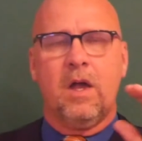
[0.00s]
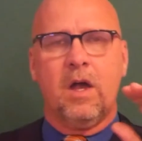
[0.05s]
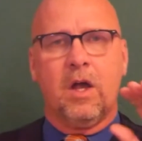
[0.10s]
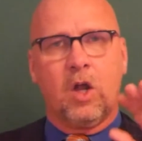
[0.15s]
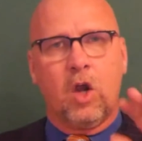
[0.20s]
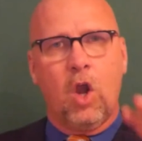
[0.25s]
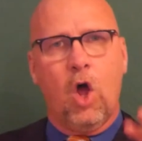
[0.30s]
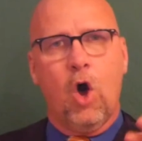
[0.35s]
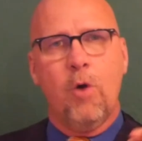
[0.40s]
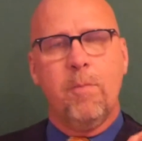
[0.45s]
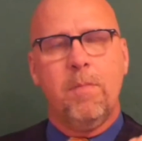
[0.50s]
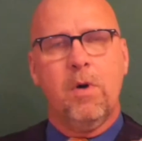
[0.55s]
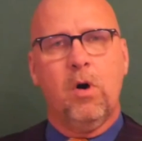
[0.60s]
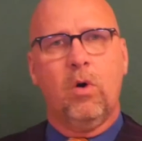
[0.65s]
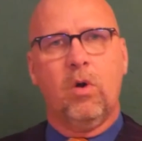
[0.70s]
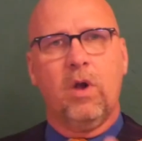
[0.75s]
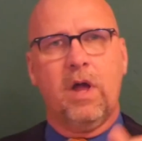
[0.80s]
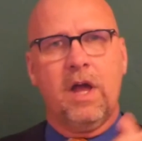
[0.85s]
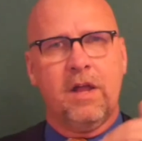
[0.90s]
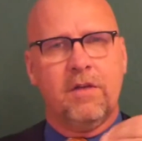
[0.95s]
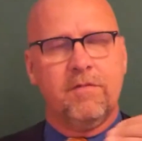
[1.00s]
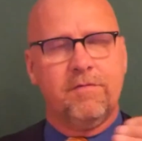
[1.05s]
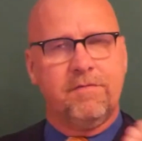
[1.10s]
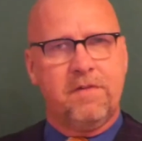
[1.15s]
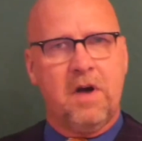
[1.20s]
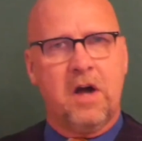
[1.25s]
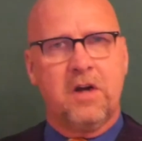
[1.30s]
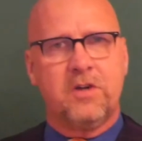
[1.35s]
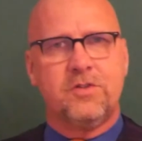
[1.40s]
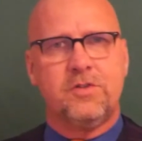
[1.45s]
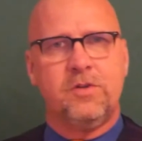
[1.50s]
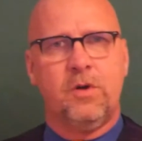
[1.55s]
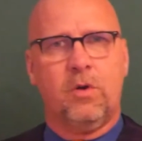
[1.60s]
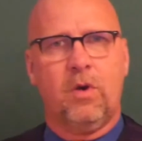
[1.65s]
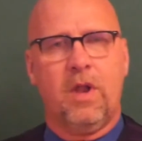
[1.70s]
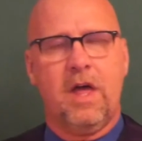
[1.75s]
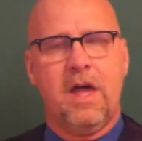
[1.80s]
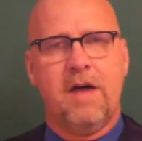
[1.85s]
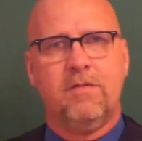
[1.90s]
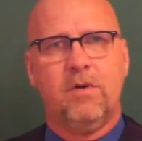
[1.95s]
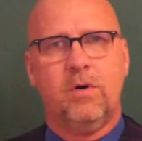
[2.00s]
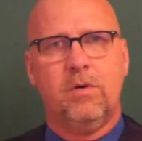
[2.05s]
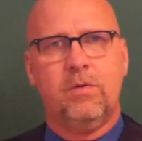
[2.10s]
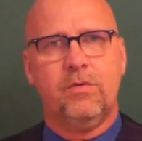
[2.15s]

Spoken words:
global, and functional level.